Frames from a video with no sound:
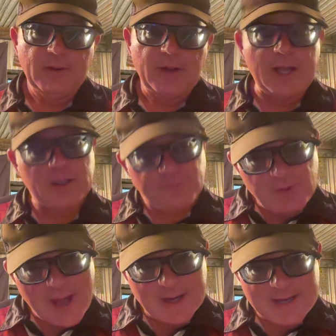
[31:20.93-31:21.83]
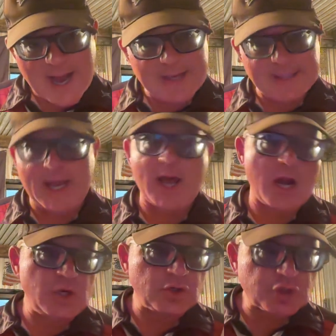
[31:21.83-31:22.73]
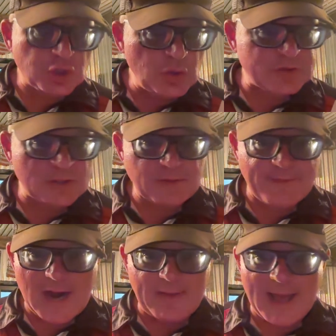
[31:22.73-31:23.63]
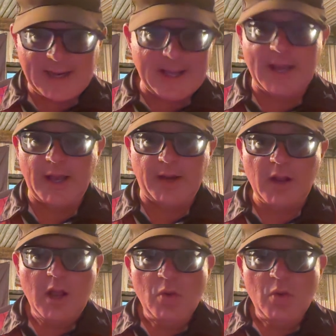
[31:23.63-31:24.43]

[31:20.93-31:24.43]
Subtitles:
And if you got a dot gun and you're choosing to fire that gun